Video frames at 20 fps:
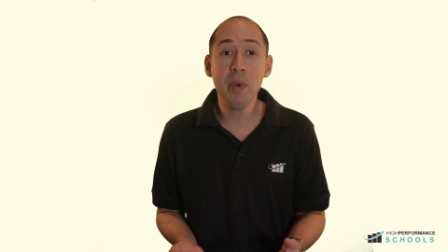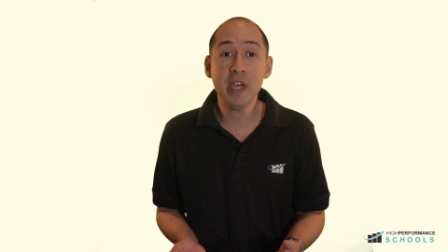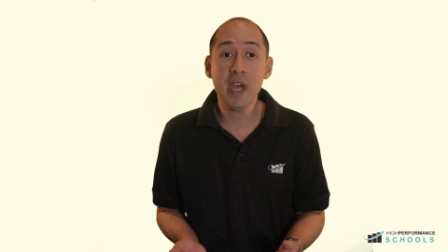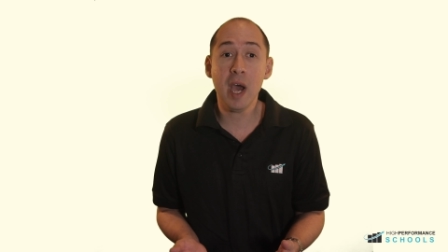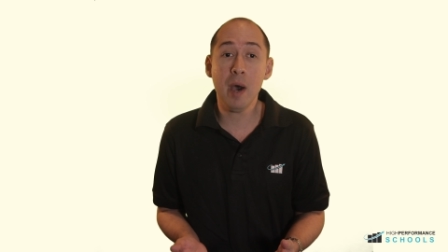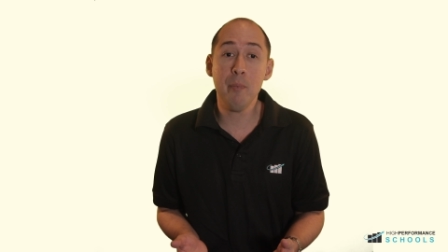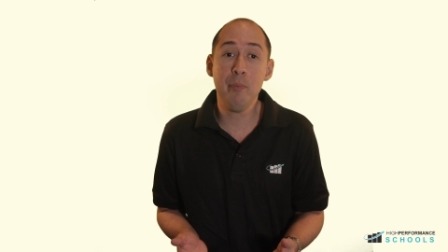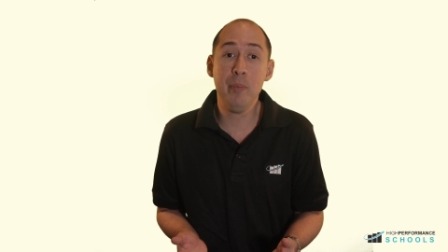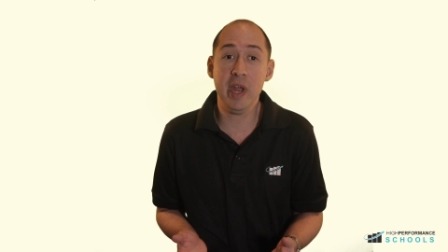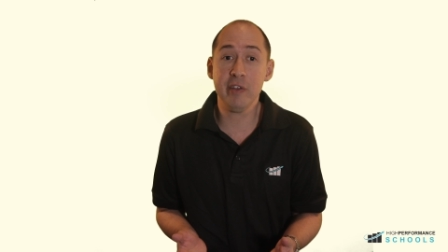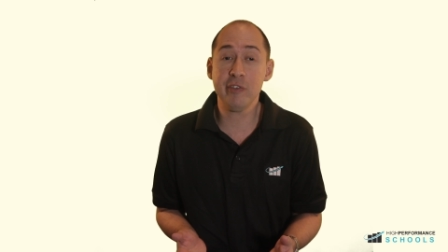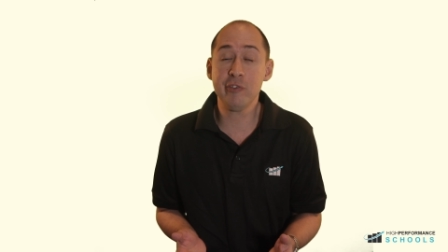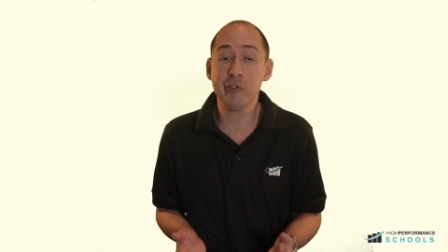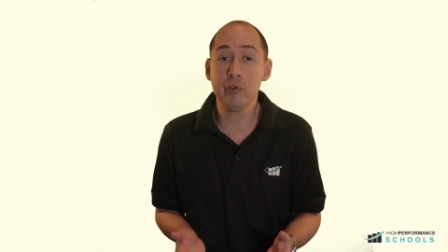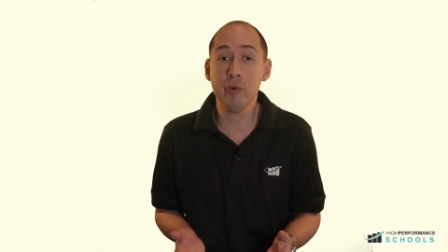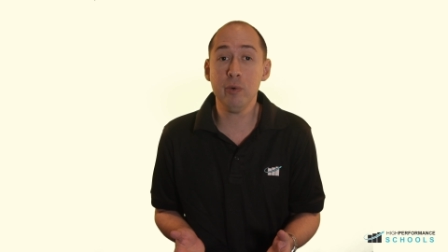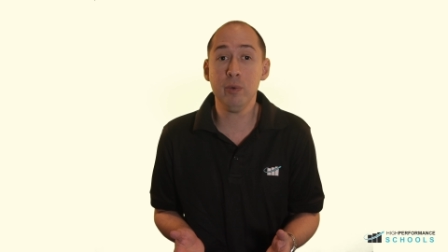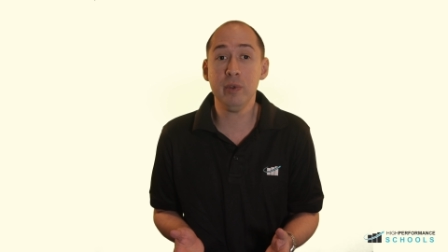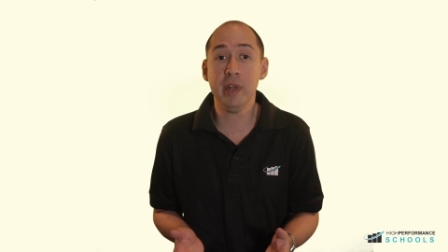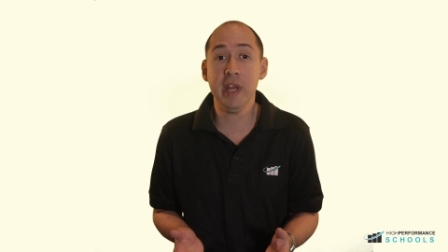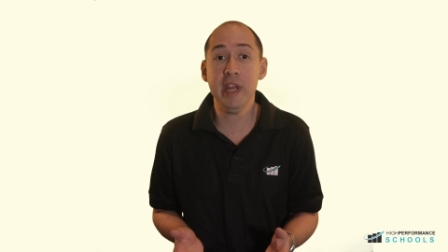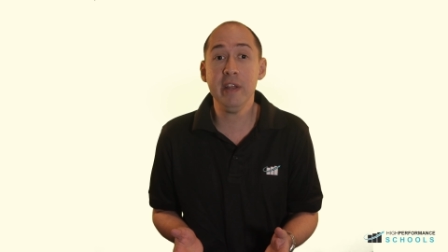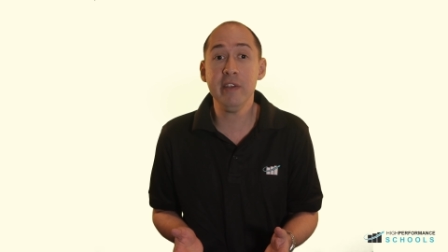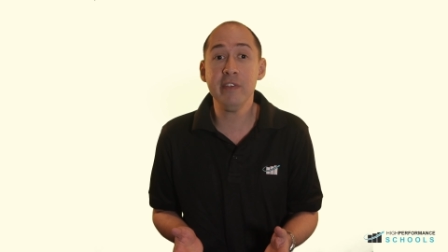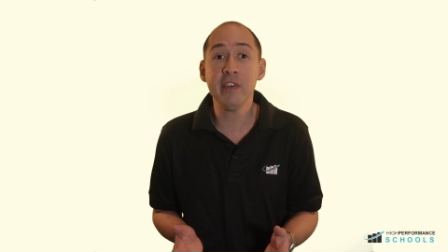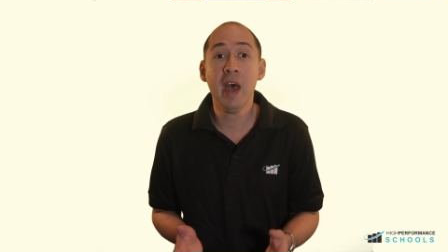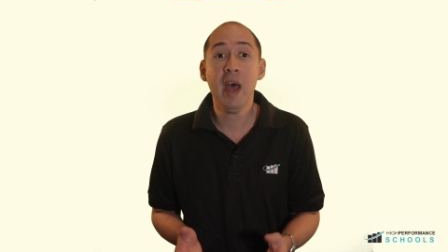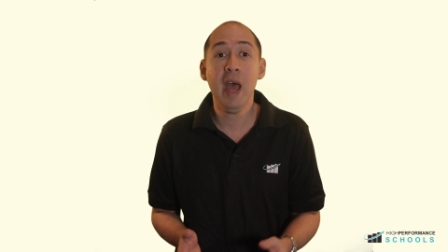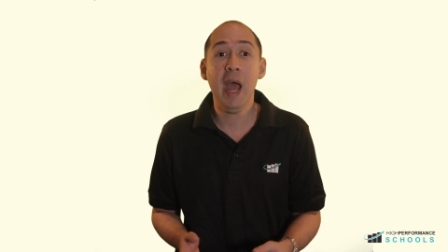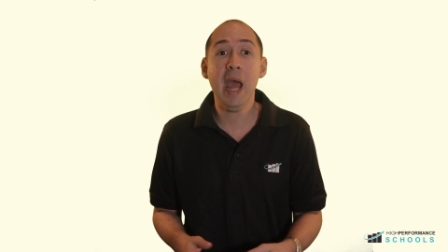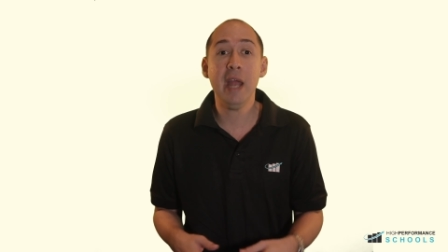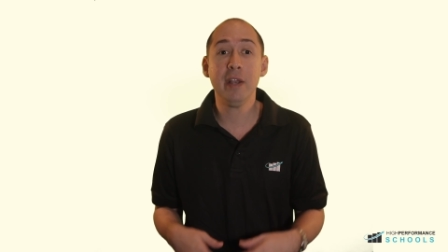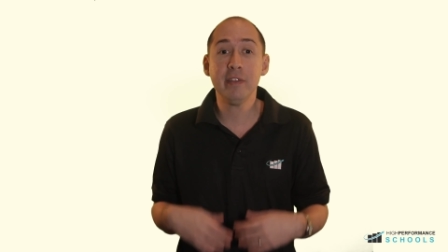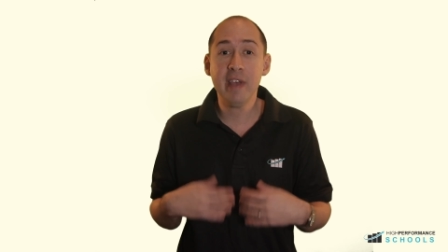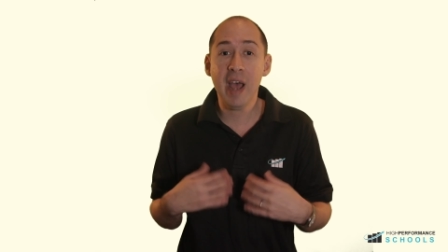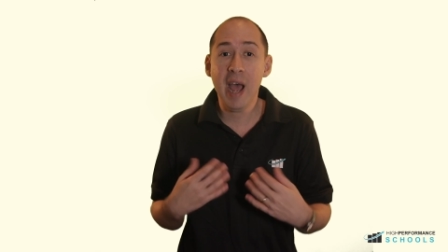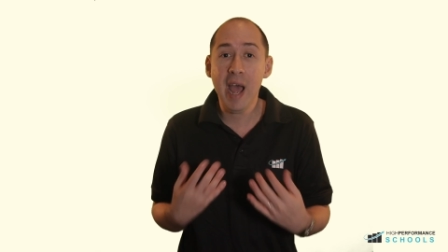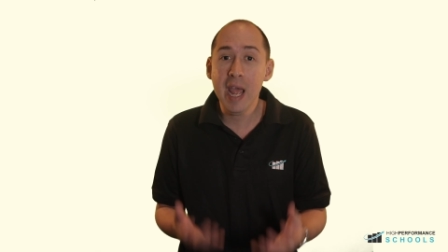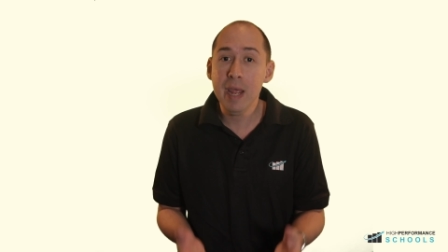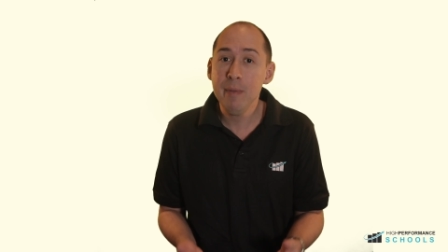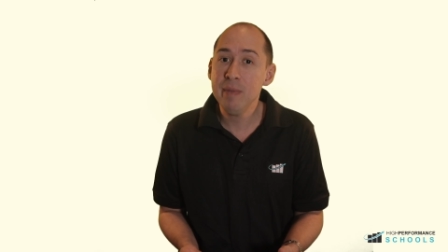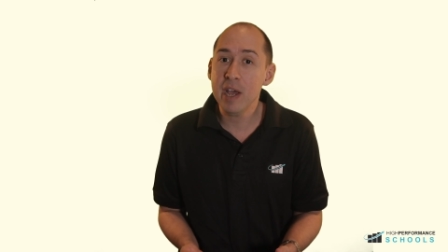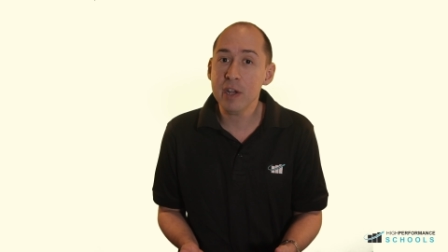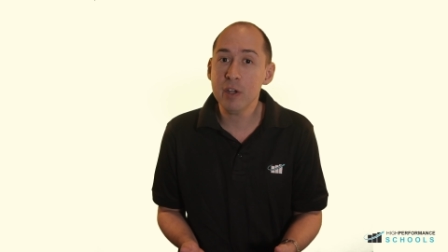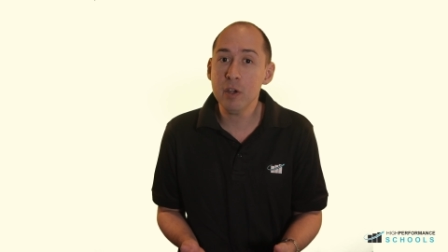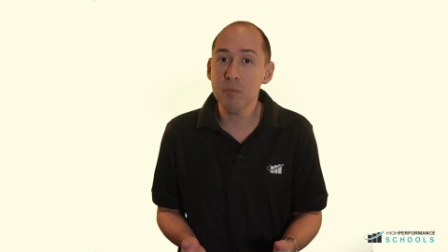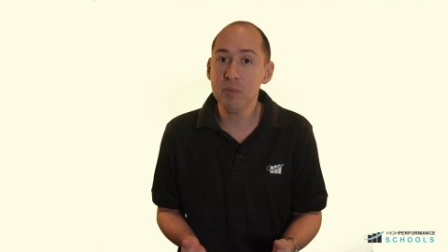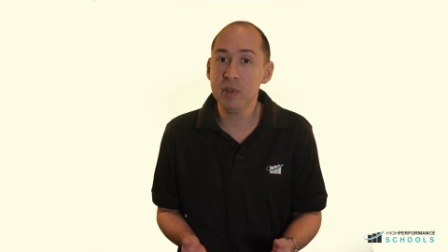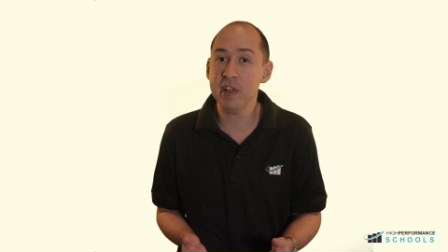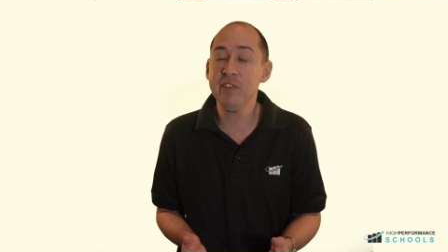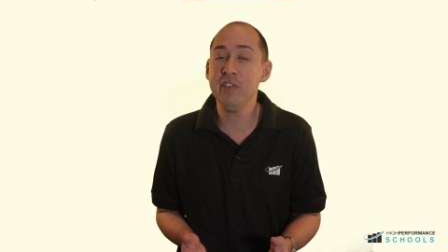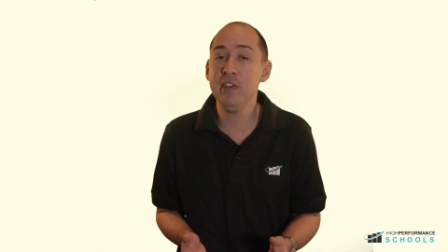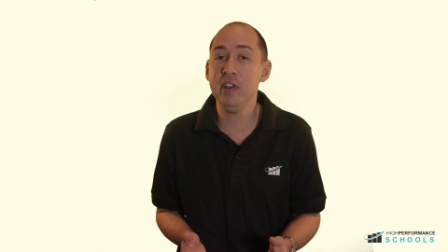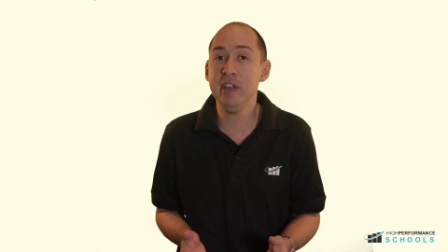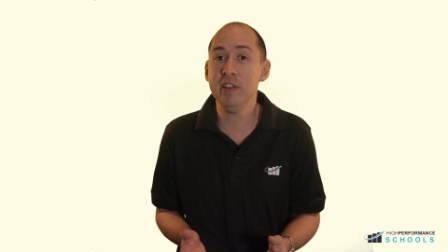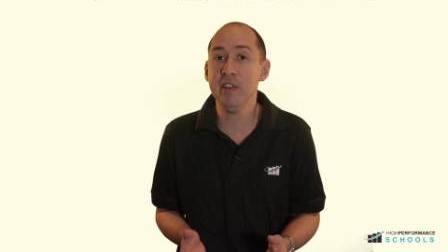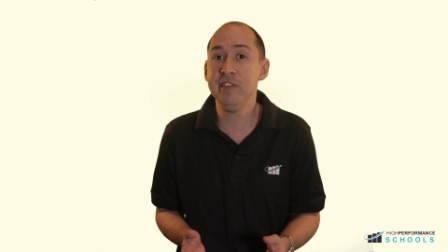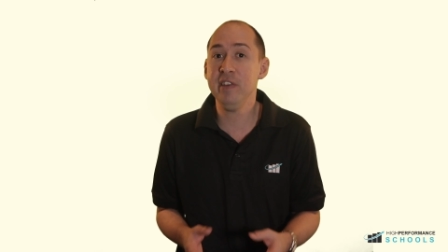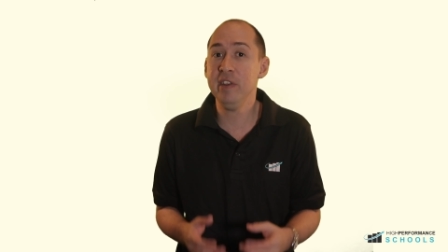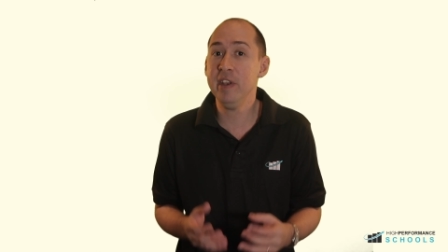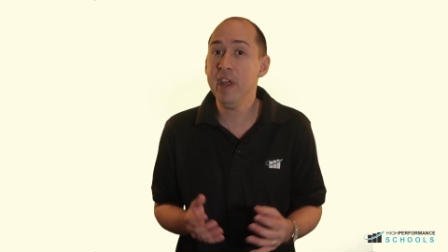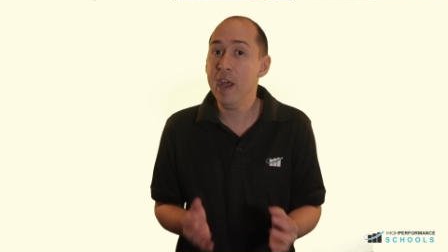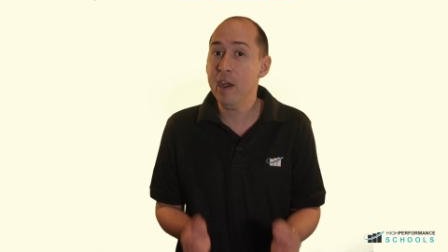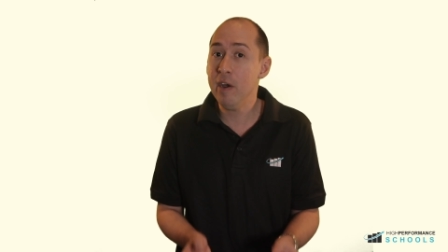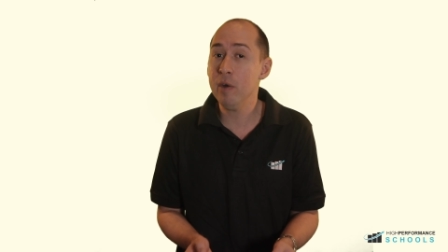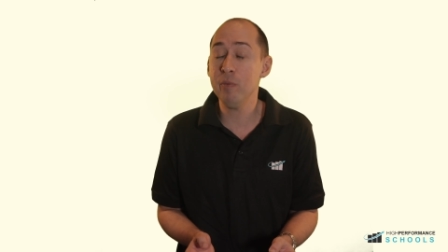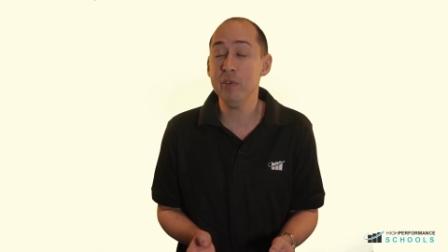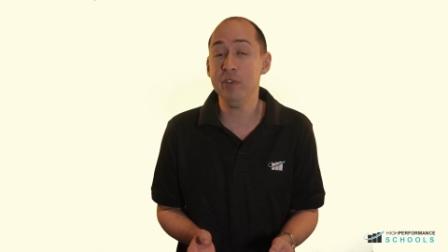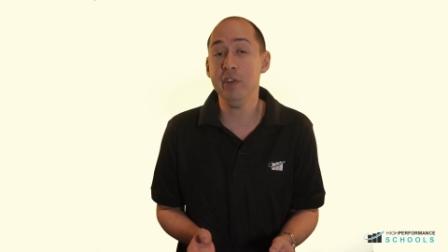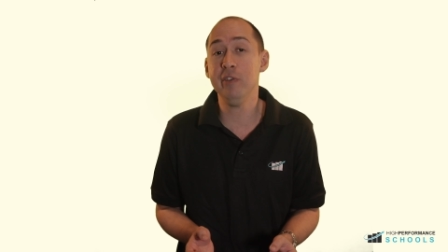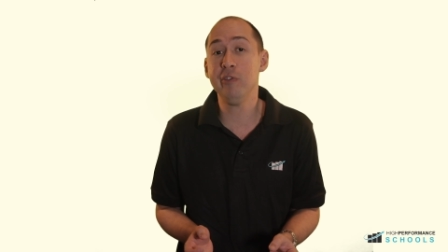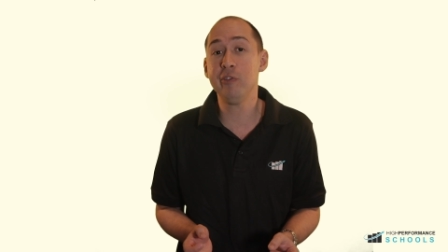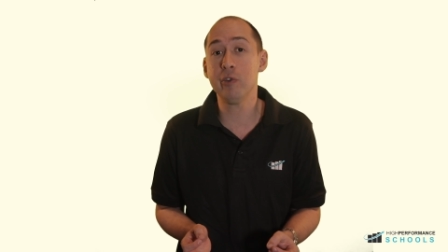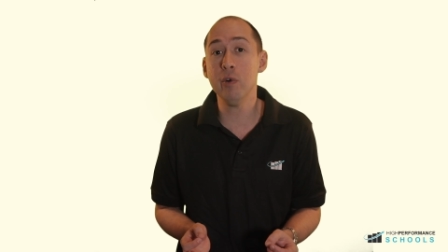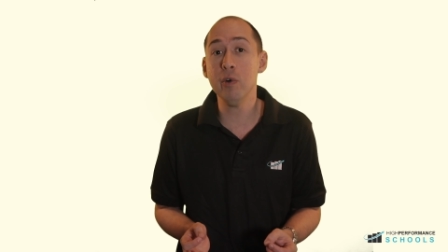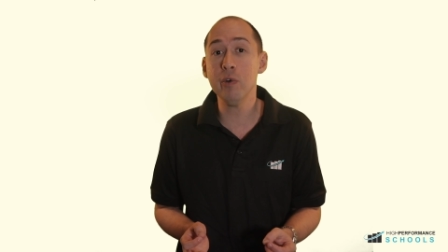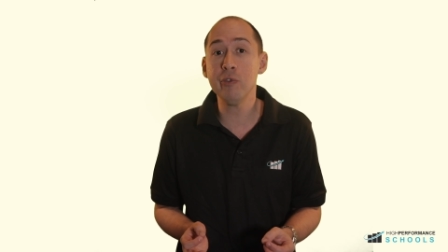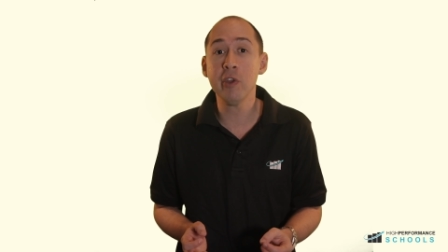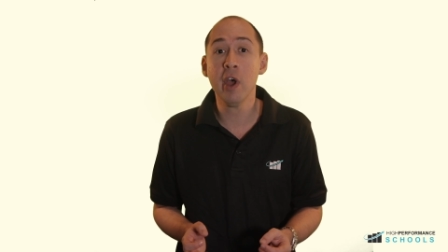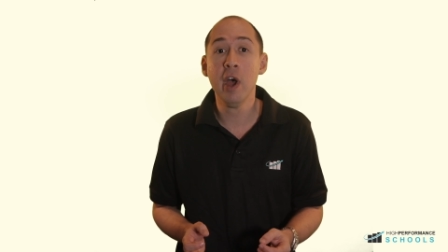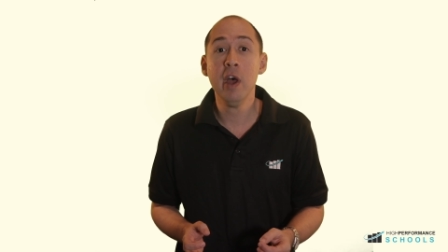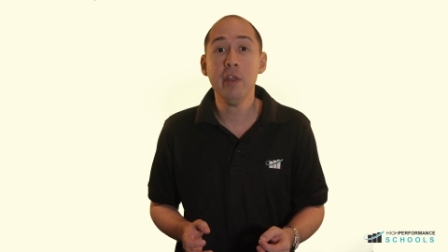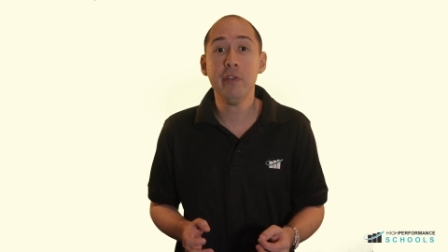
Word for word: become better school leaders and tame that complexity that's inherent within schools